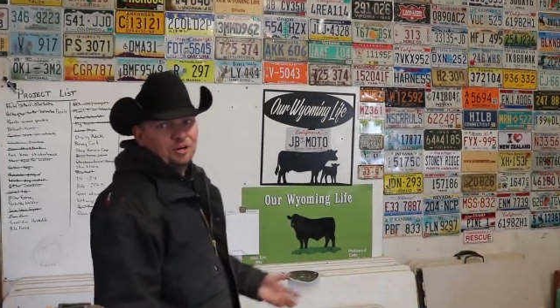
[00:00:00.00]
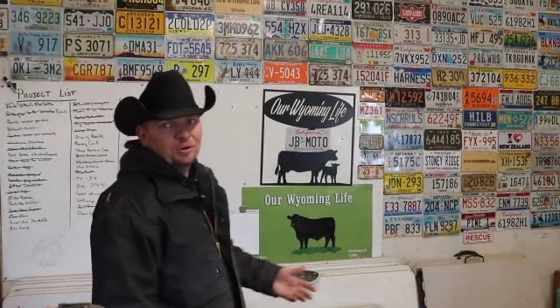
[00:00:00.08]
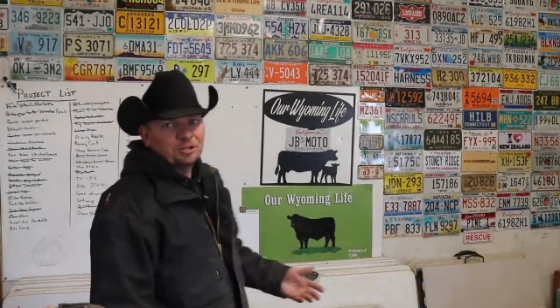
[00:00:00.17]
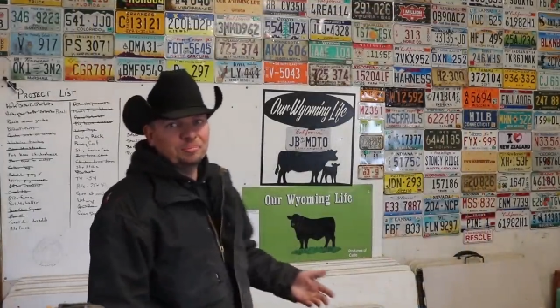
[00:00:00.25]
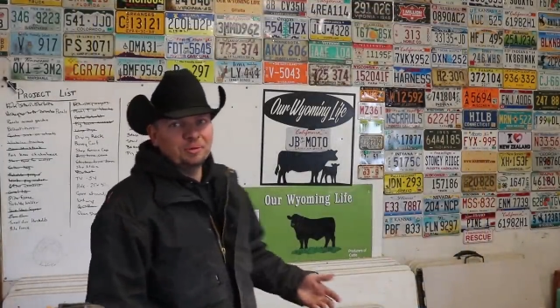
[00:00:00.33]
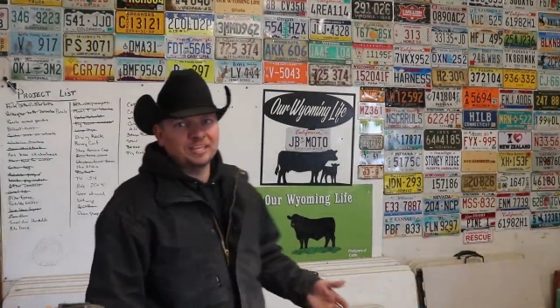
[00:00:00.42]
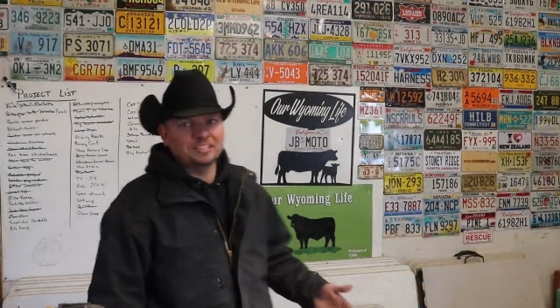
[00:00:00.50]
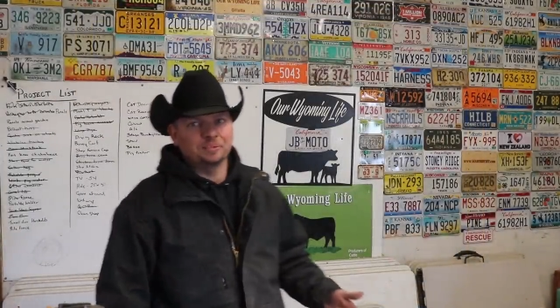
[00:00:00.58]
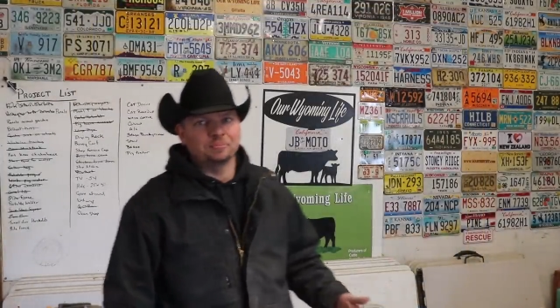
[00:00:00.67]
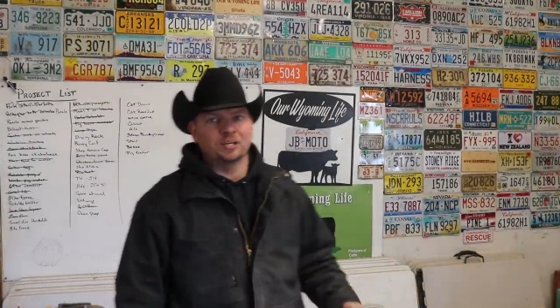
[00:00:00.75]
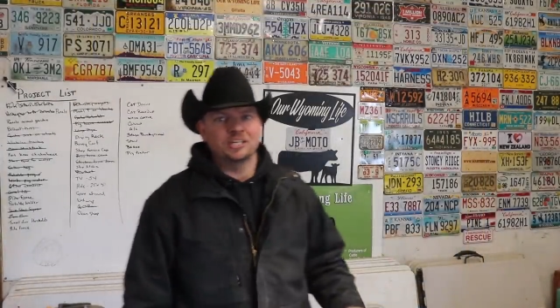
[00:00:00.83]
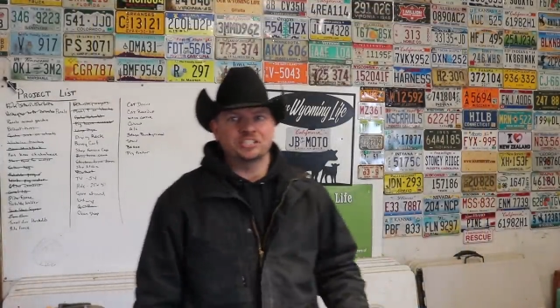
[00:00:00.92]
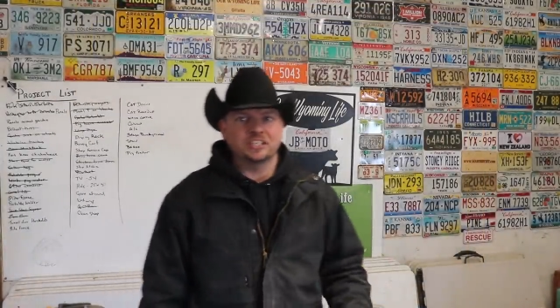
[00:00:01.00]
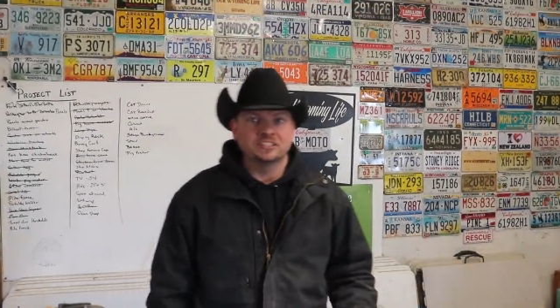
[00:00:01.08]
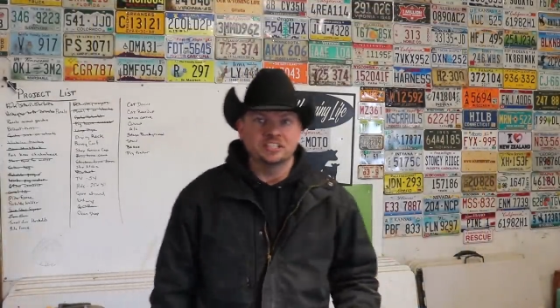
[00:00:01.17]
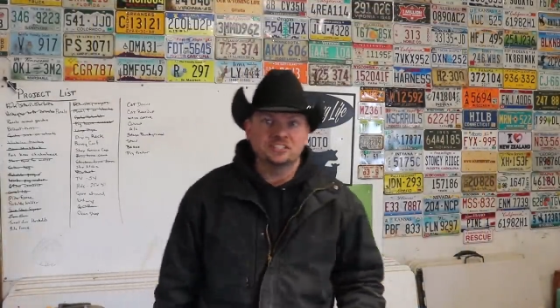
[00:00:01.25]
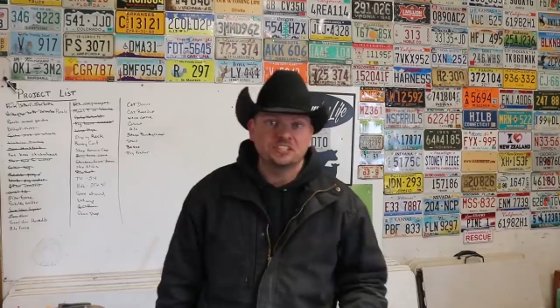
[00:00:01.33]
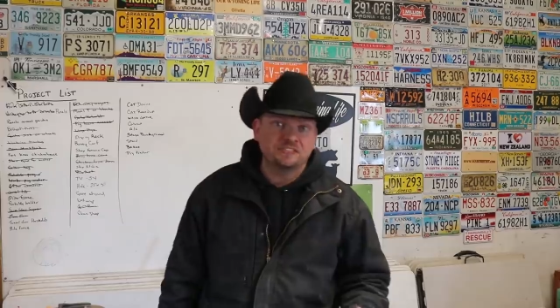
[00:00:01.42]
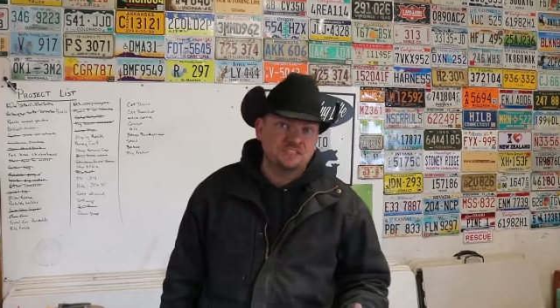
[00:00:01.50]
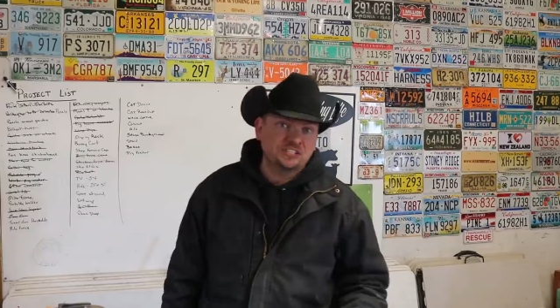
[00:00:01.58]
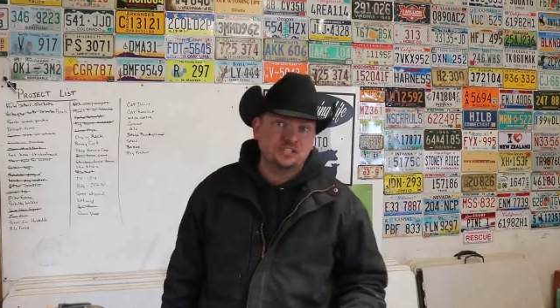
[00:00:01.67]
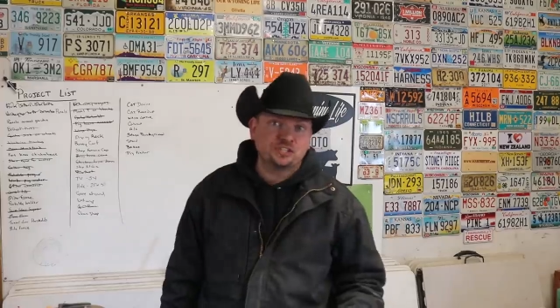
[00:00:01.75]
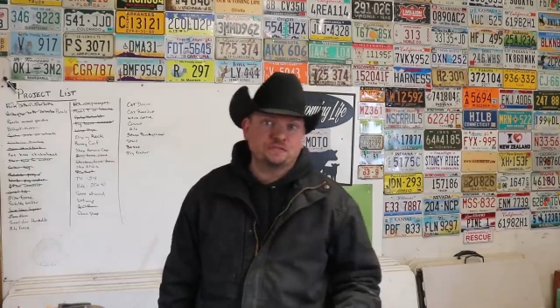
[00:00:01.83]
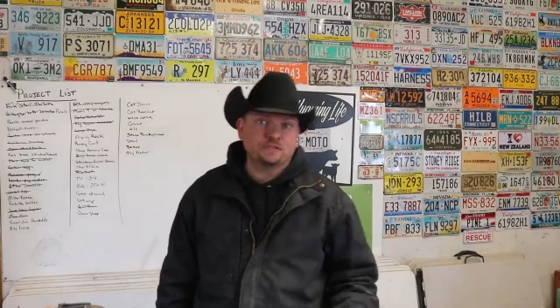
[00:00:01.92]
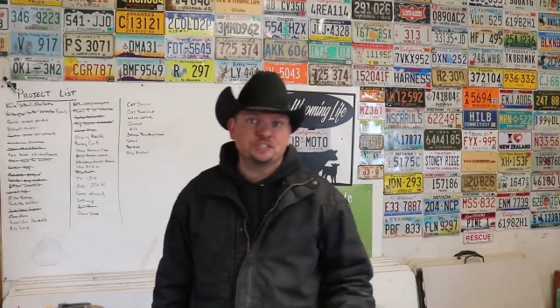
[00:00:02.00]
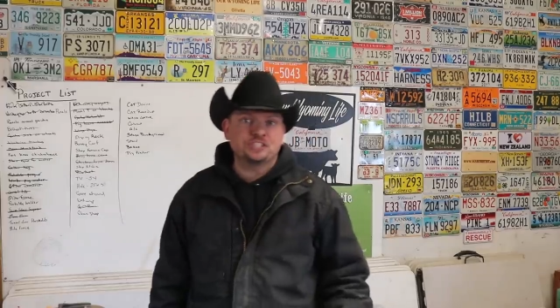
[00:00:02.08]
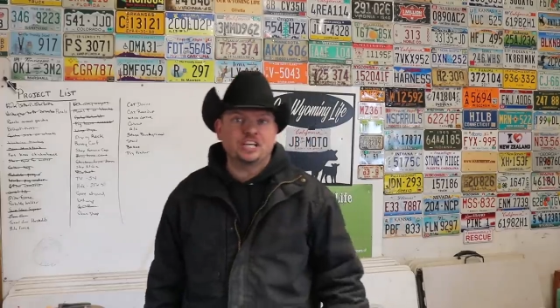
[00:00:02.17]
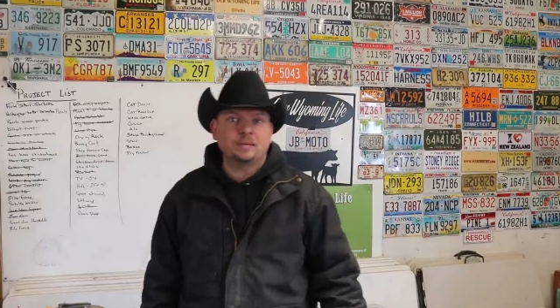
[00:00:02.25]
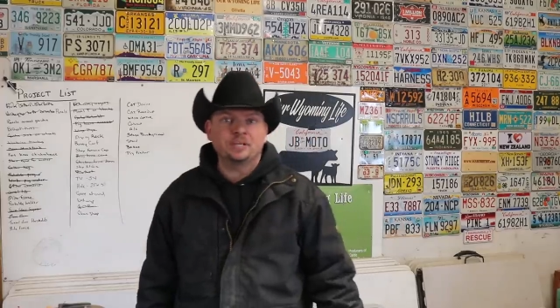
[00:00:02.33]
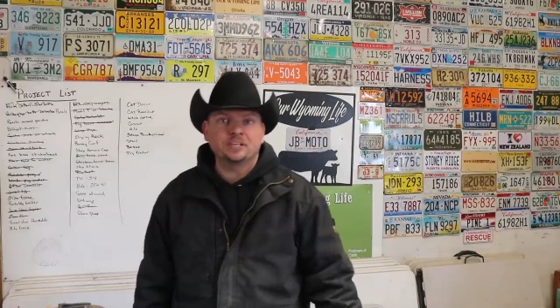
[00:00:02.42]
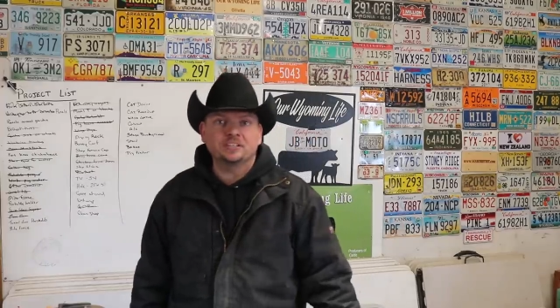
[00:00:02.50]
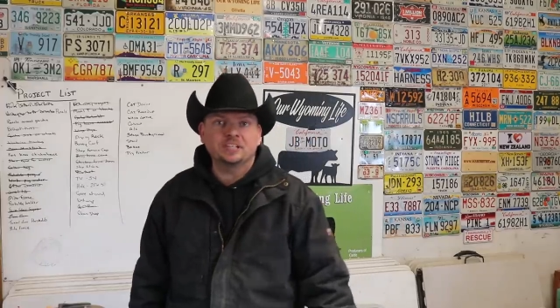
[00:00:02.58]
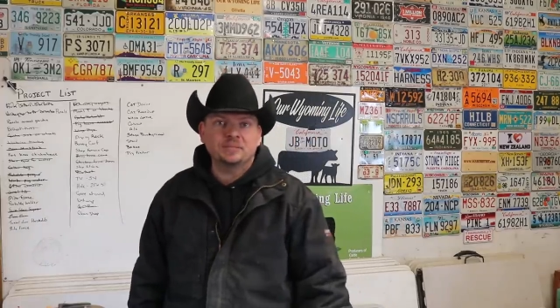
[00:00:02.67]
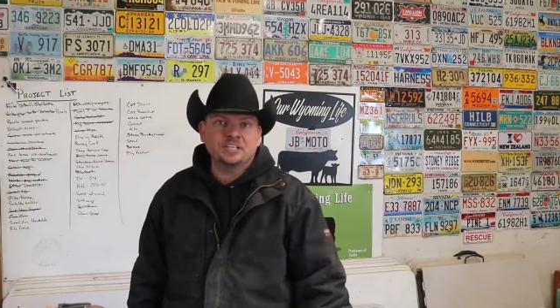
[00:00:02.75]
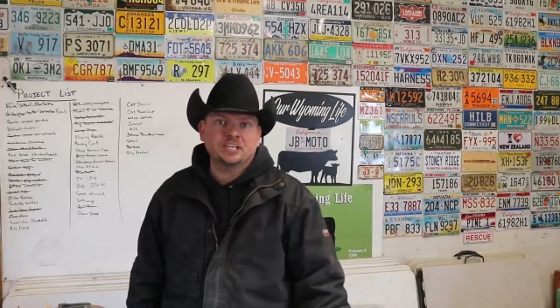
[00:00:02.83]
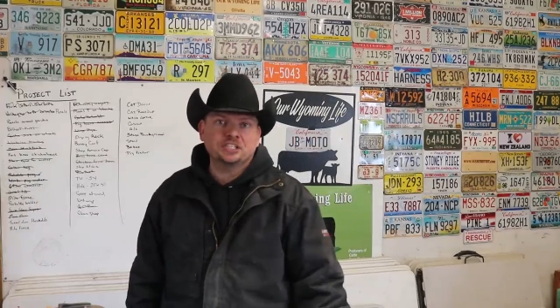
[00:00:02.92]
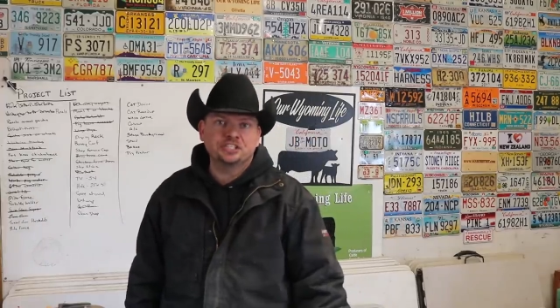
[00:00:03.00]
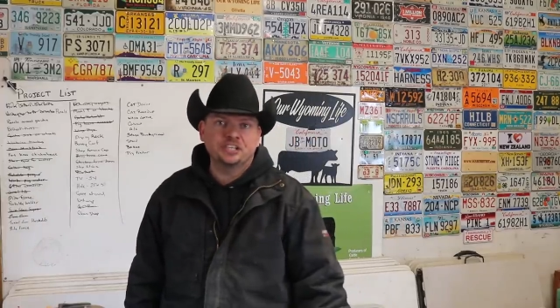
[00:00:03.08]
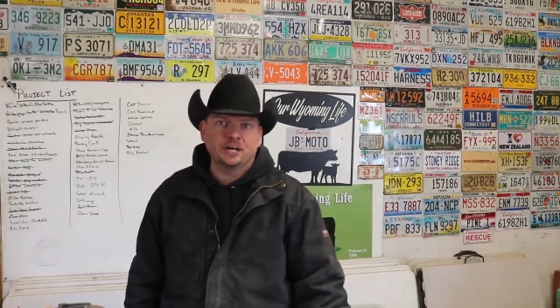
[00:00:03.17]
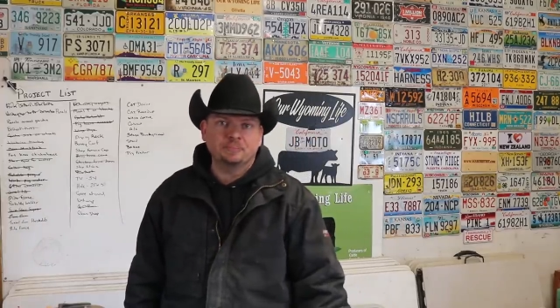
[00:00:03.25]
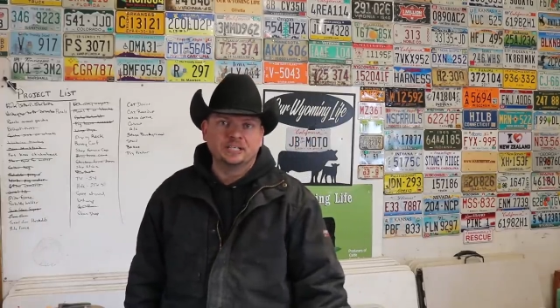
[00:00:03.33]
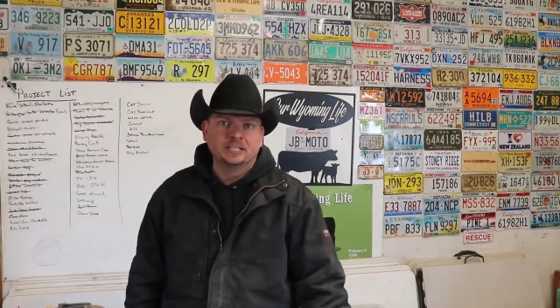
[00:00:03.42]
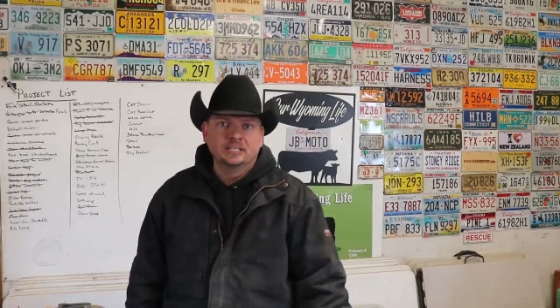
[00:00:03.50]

Welcome back to the project list. And if this is your first time here, let me catch you up.